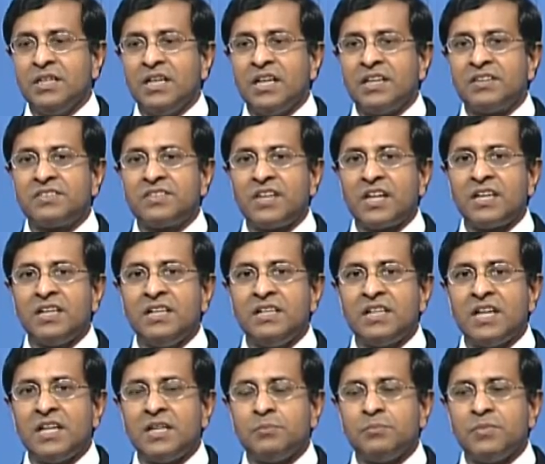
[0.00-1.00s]
A second
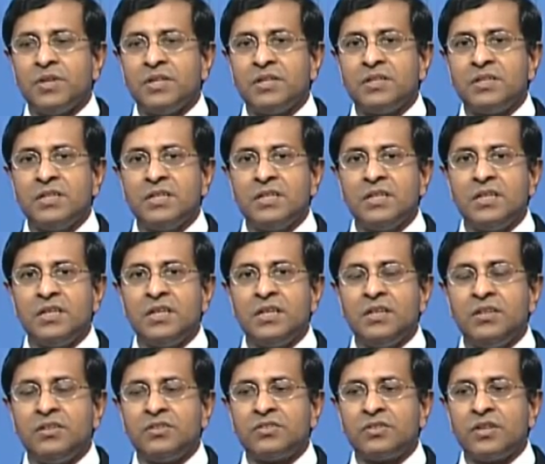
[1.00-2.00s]
element
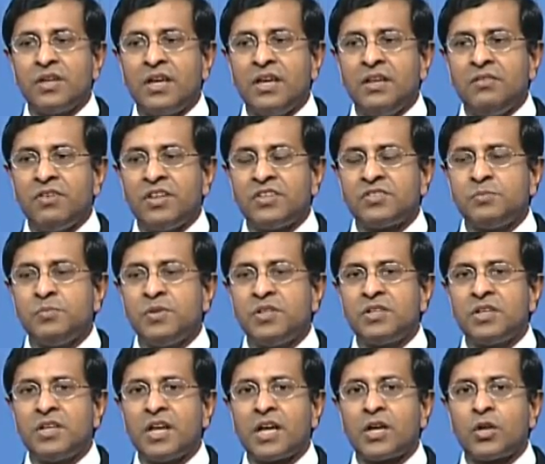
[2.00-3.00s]
is investment
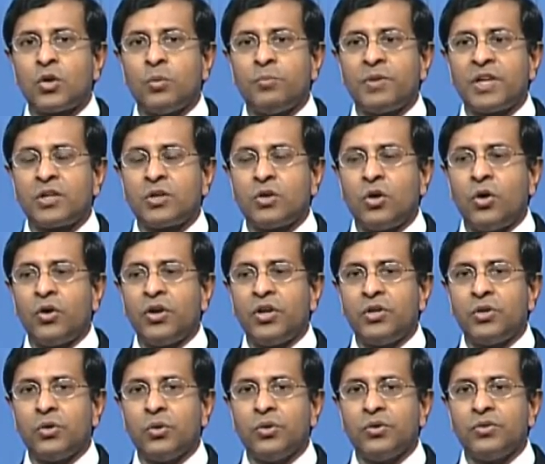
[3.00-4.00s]
in economic
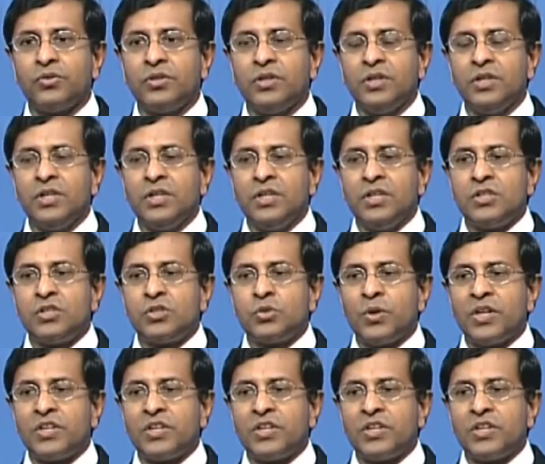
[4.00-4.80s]
corridors to